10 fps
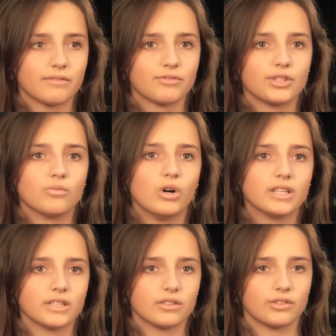I really
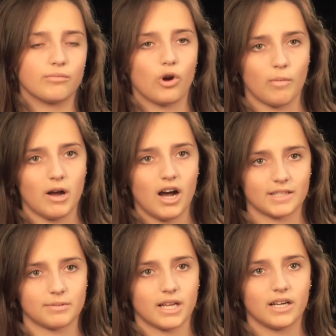wanted to learn more about
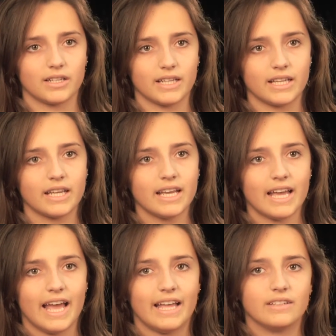hospitality
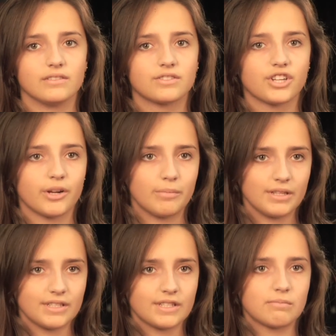and start a
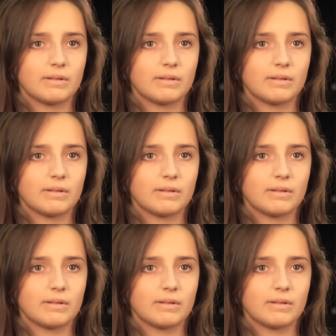business